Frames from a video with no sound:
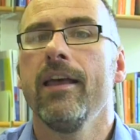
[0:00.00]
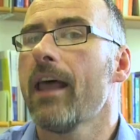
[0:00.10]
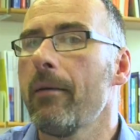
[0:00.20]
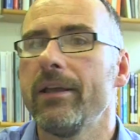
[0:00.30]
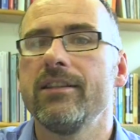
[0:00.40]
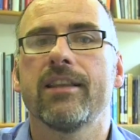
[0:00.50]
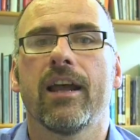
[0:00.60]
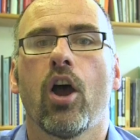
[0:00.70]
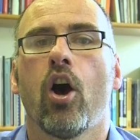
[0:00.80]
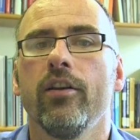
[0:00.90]
That means
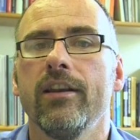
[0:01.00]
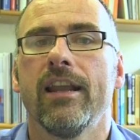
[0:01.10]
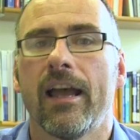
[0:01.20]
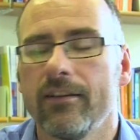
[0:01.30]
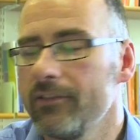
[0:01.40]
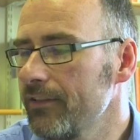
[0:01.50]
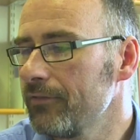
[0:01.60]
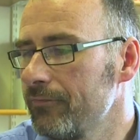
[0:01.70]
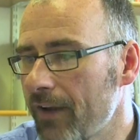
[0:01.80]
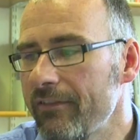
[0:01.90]
that on, on
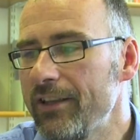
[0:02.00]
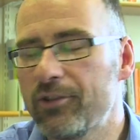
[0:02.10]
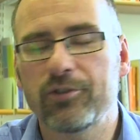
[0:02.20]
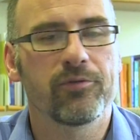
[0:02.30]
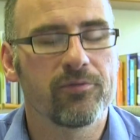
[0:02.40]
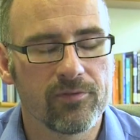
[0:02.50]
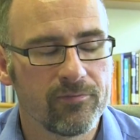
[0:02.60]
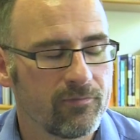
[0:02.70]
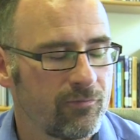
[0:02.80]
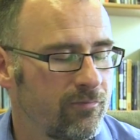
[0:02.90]
very
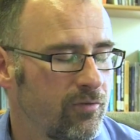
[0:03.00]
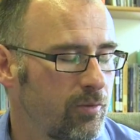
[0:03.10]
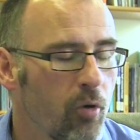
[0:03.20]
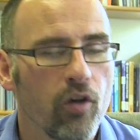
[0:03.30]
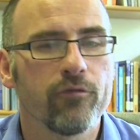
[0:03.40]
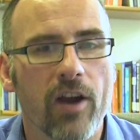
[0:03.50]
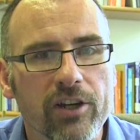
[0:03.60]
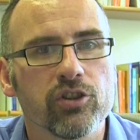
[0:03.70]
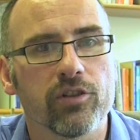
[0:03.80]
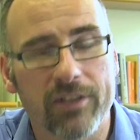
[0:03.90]
small
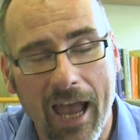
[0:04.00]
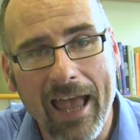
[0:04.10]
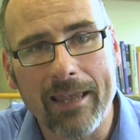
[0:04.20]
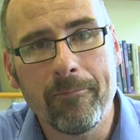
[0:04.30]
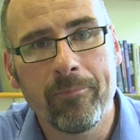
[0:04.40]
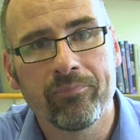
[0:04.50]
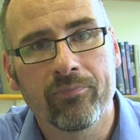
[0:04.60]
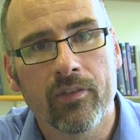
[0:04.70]
fractions of time,